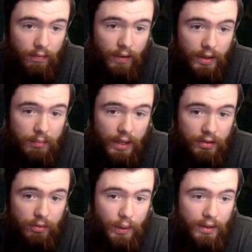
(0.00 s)
Phantom
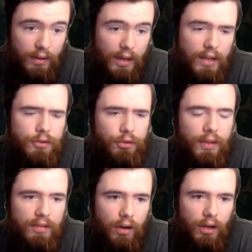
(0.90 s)
Knight's Wing. So
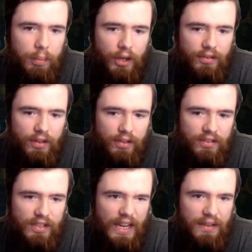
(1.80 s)
this card, because it doesn't
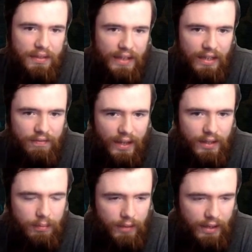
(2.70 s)
say the
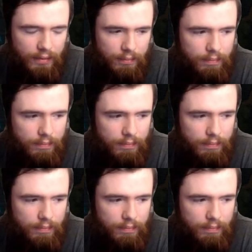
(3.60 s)
Phantom Knight,